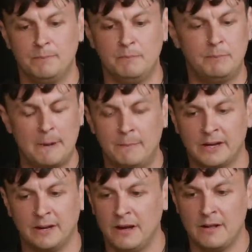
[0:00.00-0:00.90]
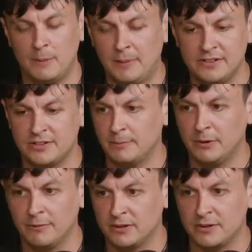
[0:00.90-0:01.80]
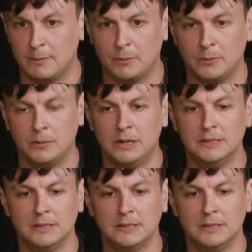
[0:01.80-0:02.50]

public, uh, the policing bill, for example,